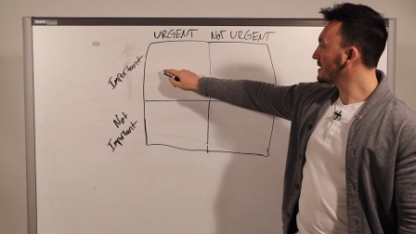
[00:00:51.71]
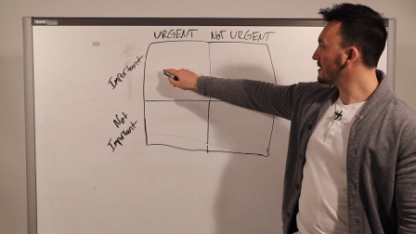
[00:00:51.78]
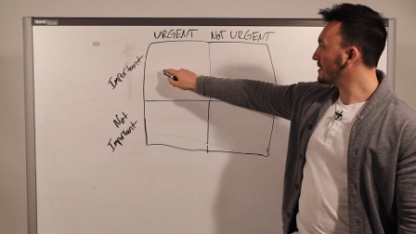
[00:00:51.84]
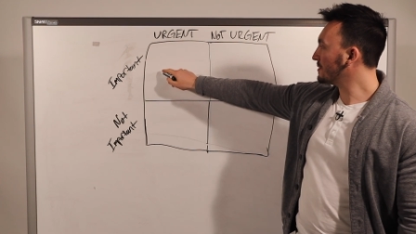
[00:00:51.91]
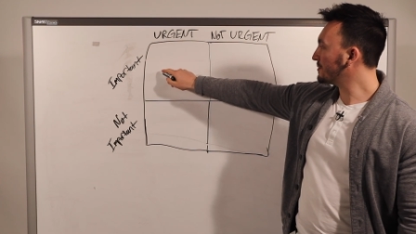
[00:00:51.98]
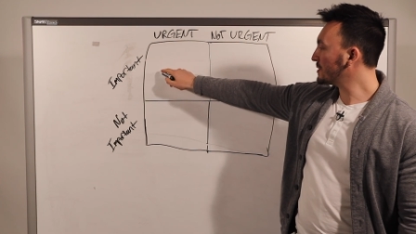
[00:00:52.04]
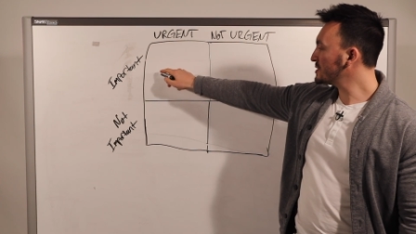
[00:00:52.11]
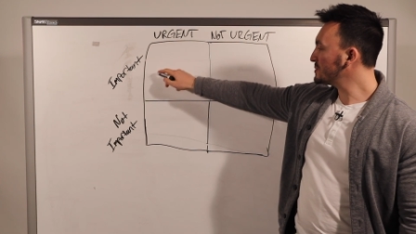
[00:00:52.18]

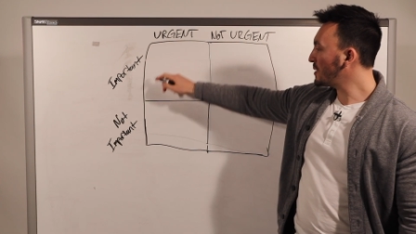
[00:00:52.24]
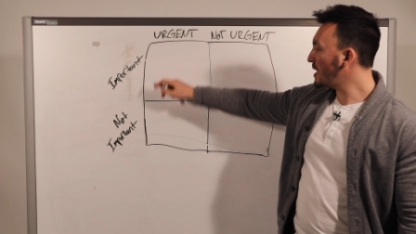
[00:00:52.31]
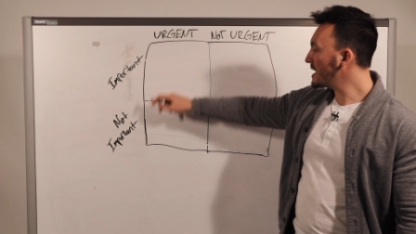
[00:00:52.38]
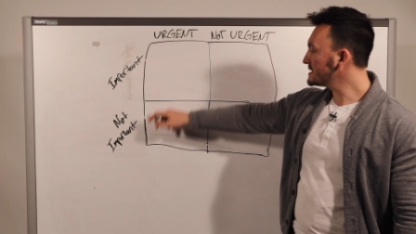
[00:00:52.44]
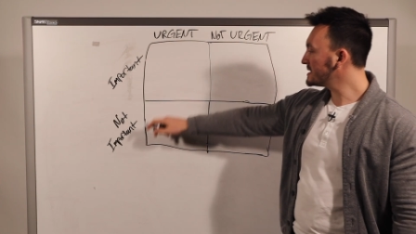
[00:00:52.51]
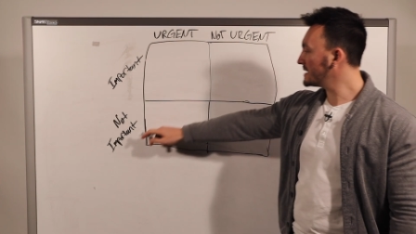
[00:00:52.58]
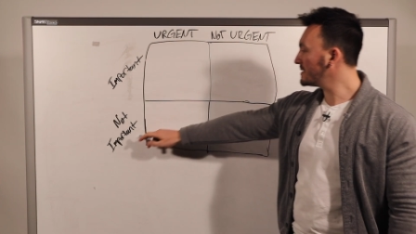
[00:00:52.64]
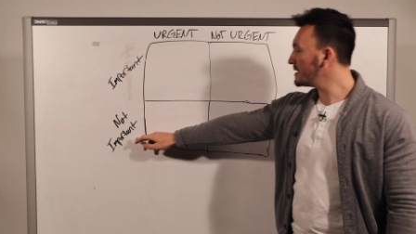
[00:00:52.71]
the first
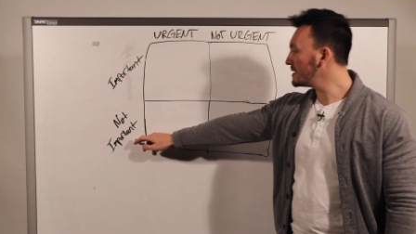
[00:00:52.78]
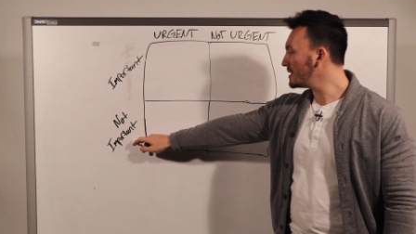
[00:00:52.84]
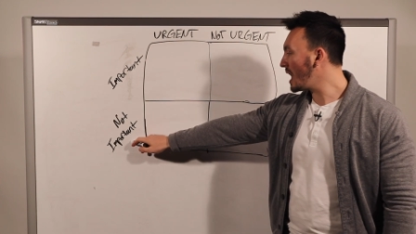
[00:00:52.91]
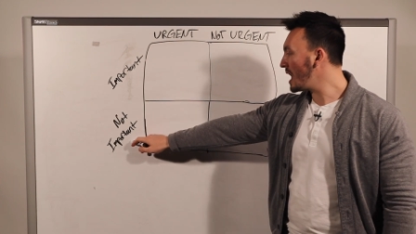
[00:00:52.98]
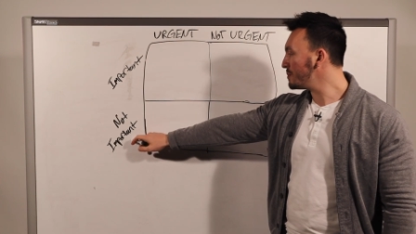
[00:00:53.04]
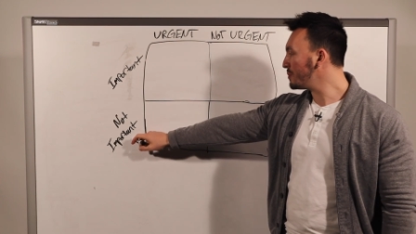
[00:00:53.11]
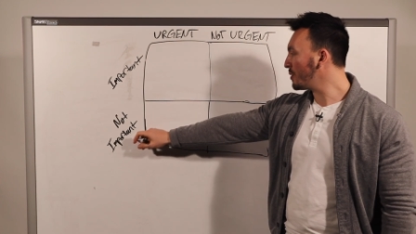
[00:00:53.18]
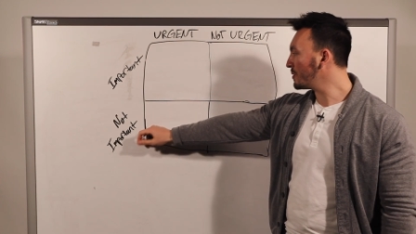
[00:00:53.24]
box, and then
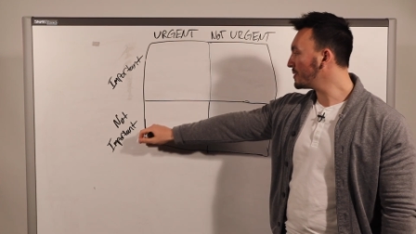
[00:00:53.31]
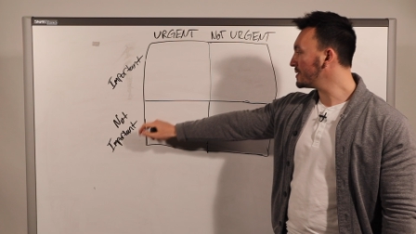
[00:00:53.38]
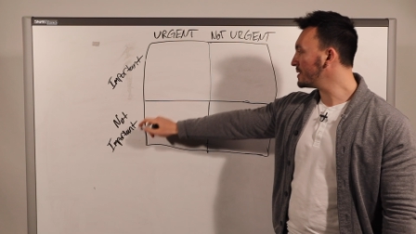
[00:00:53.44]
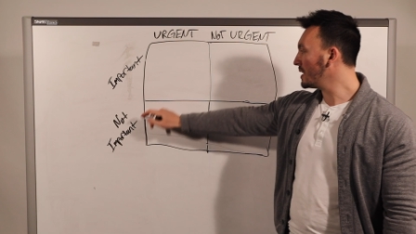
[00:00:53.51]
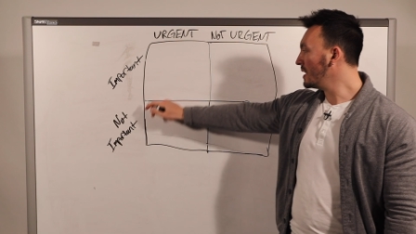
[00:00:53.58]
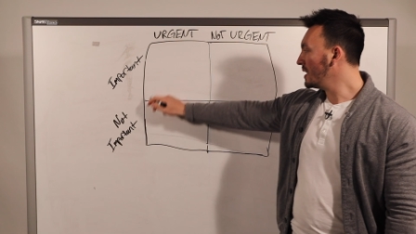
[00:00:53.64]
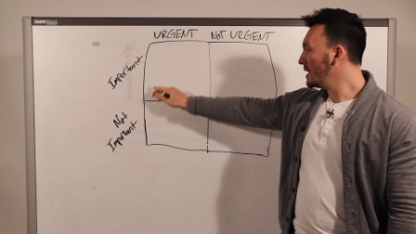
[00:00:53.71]
not important